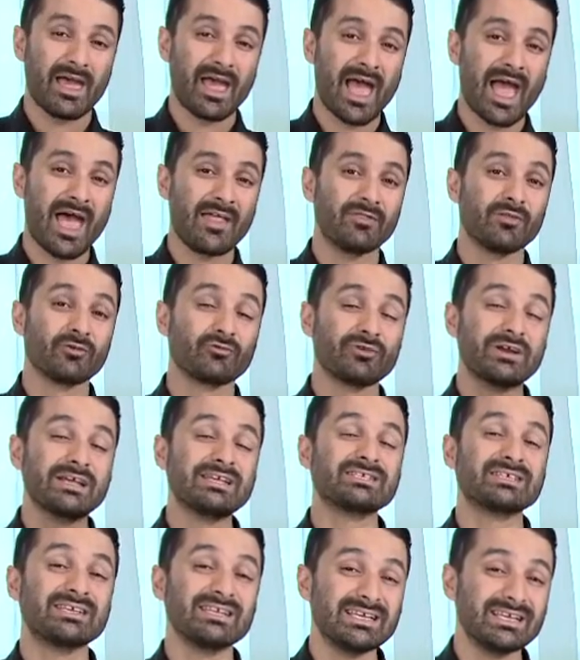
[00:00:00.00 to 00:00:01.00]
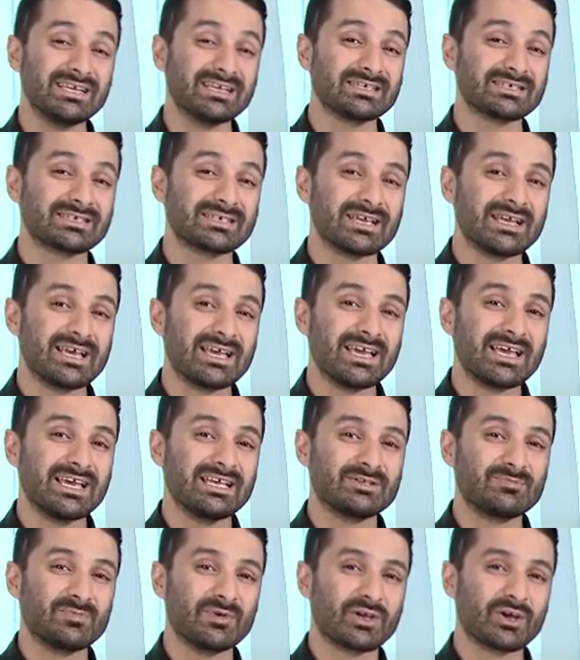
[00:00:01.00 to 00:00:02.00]
And the reason is
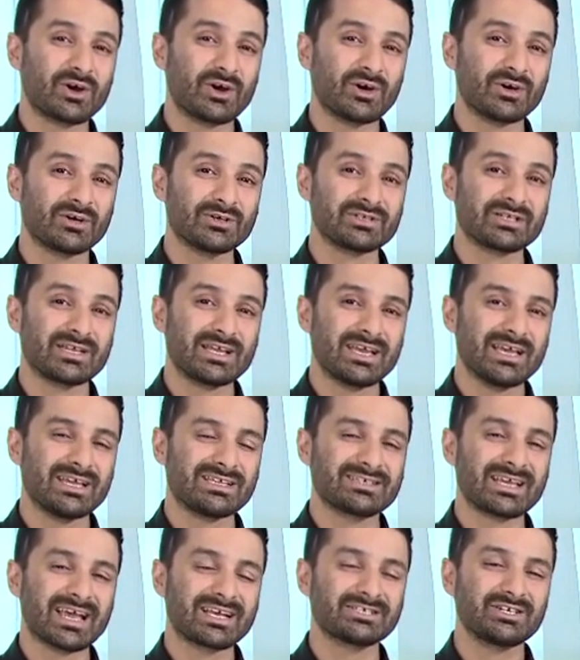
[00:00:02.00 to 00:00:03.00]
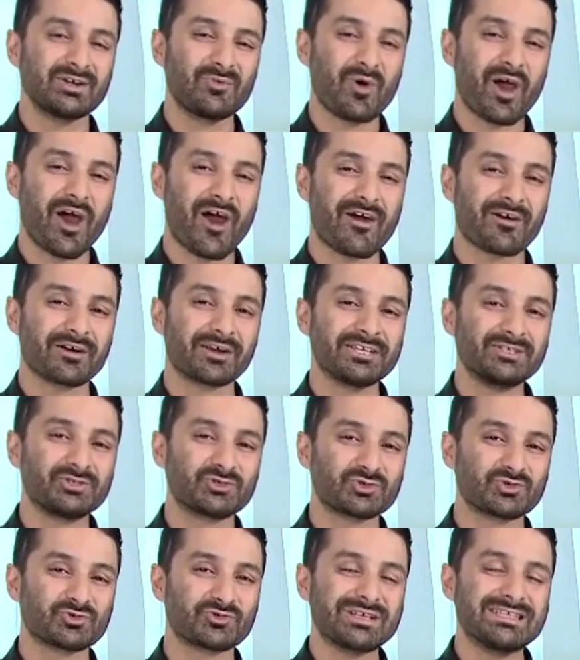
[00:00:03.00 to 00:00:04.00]
because it's actually where our
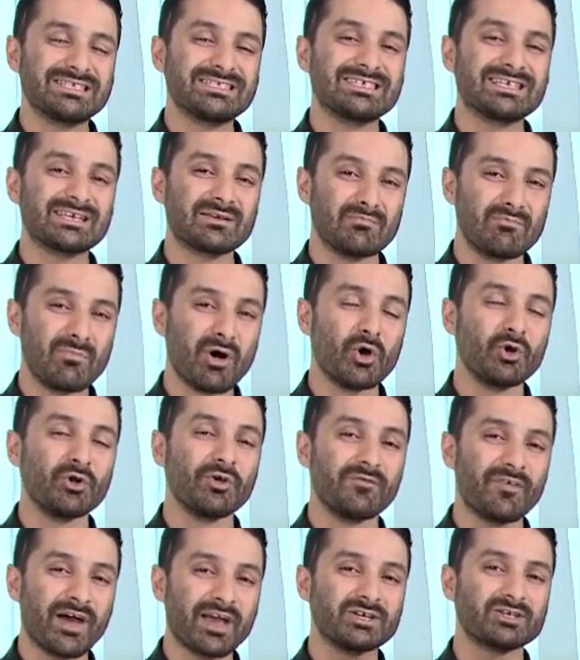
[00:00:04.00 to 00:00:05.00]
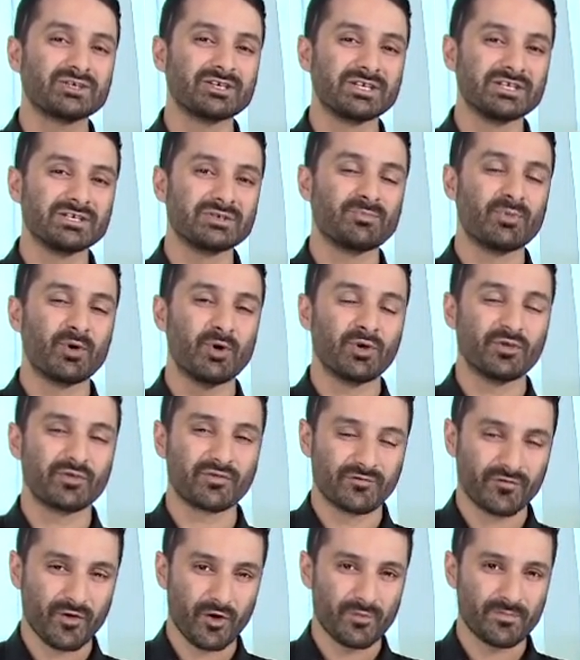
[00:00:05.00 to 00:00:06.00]
intrinsic motivation is birthed
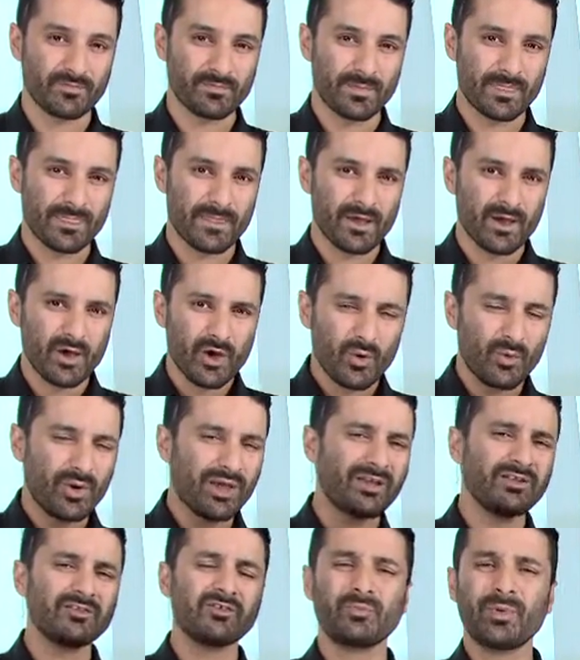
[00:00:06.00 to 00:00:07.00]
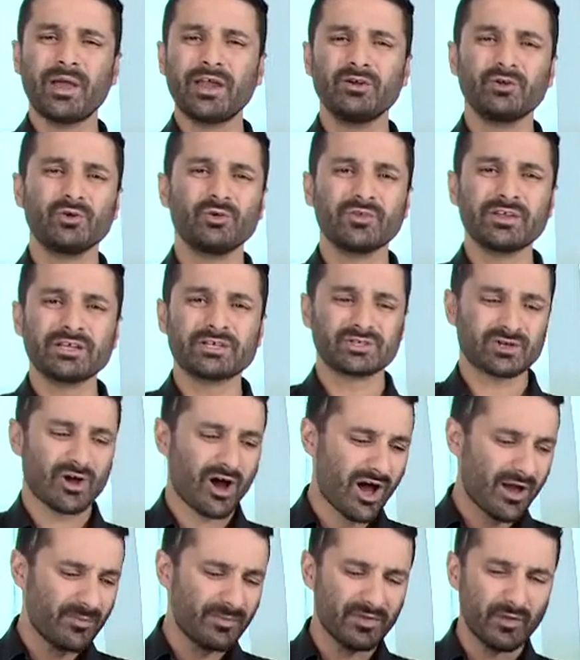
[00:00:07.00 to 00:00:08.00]
from. We can spend all this
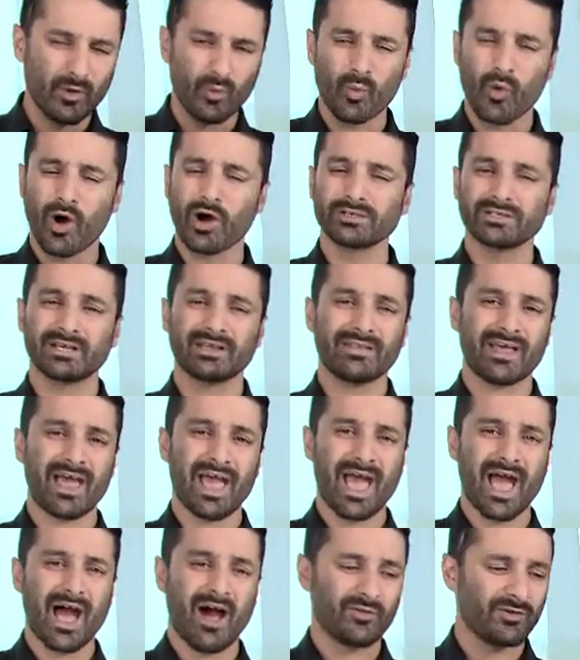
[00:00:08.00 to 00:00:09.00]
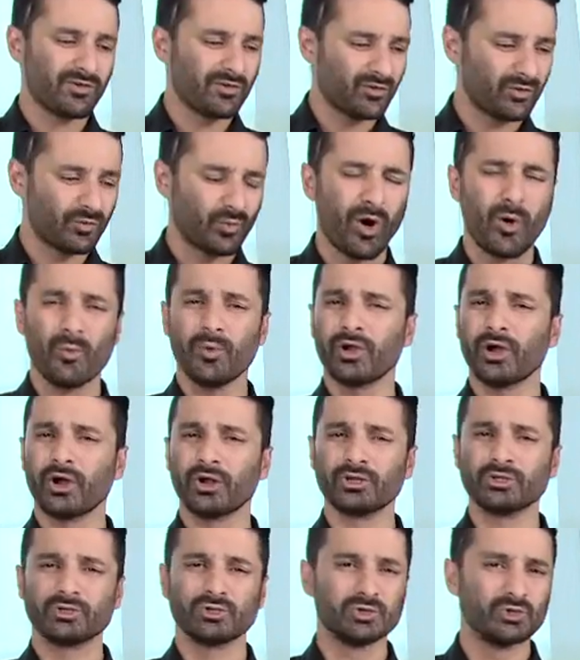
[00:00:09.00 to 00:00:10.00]
time in the what and the how. This is what we're going
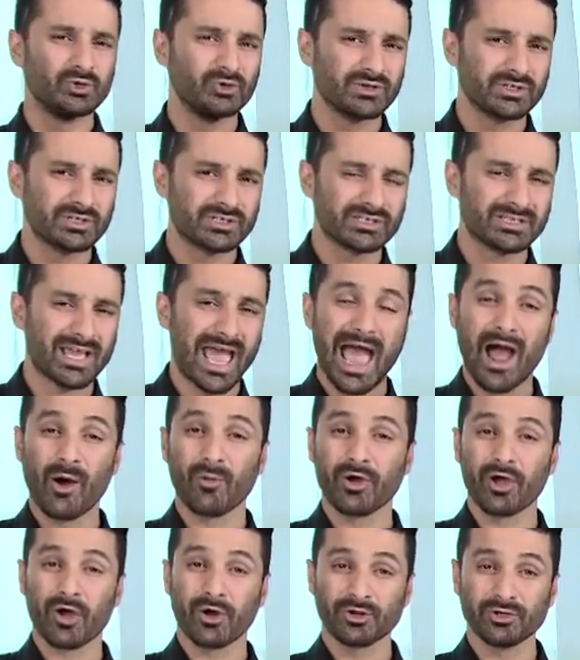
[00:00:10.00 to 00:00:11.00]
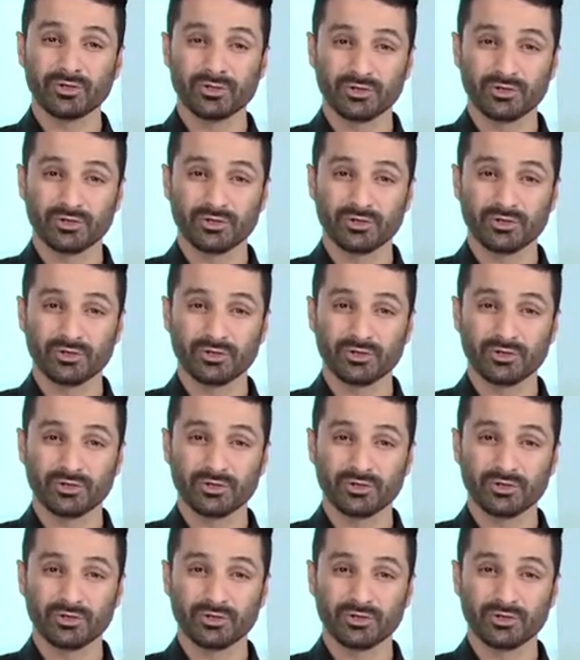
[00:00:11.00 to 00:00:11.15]
to do, this is how we're going to